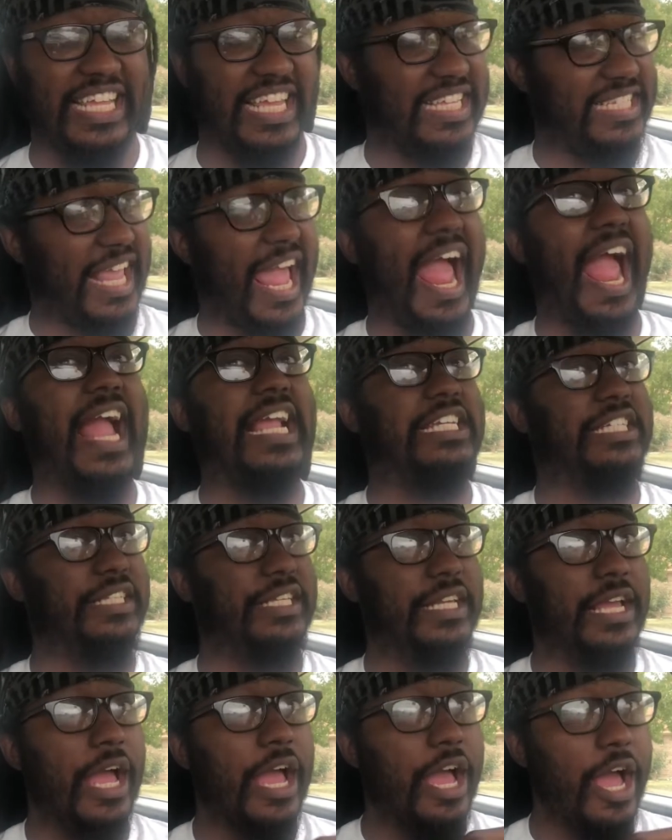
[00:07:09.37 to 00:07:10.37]
He's
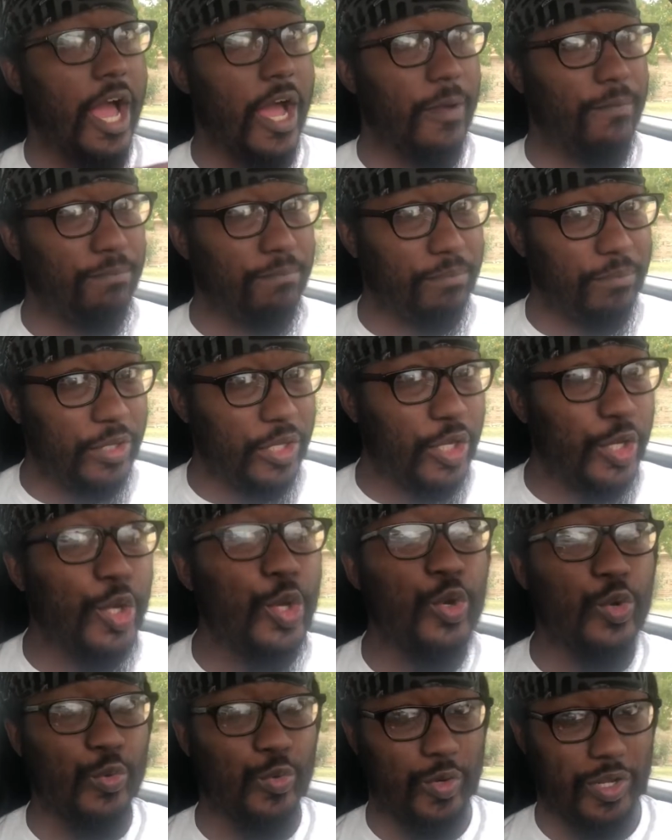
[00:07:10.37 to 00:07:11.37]
actually
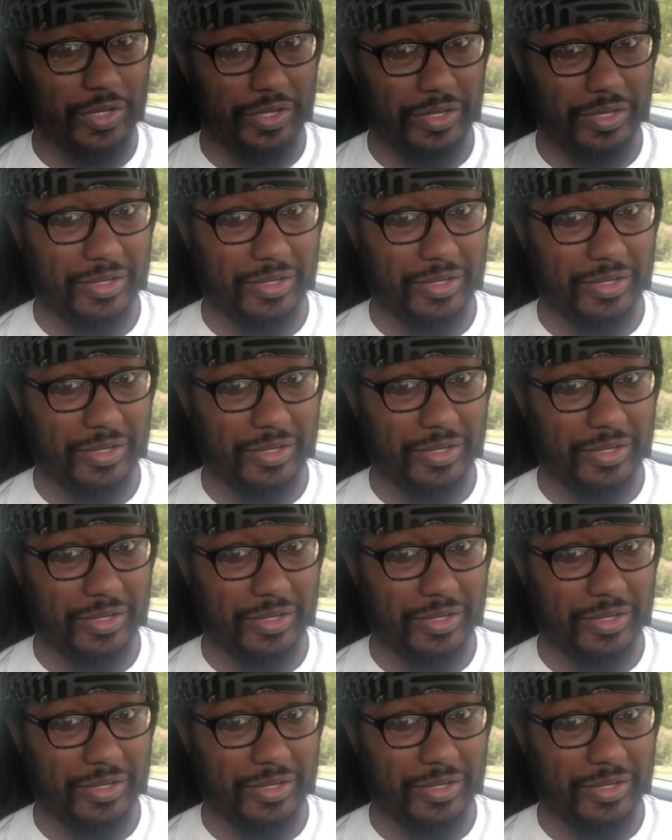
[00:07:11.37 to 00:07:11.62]
immune.